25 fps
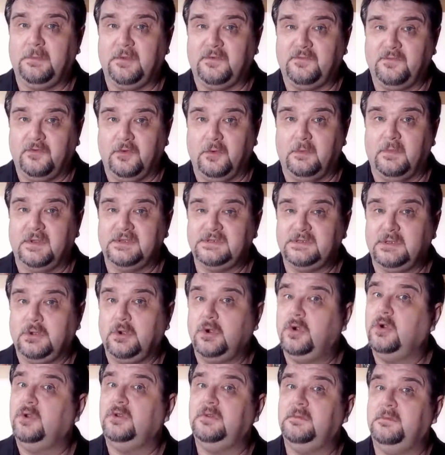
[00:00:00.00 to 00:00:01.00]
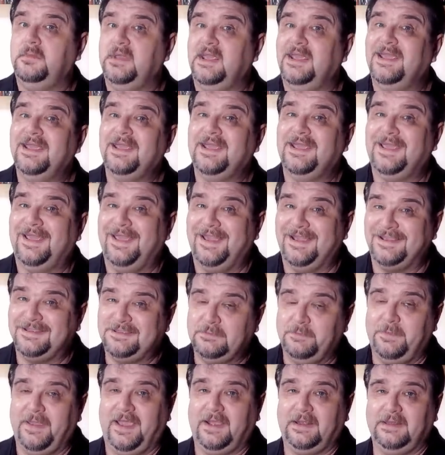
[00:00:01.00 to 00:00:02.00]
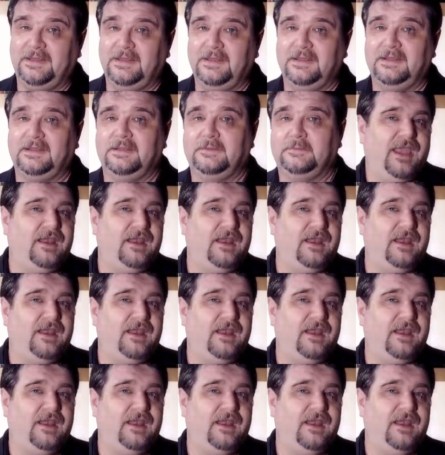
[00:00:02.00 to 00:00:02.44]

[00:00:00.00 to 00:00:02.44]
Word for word: performance could be expected.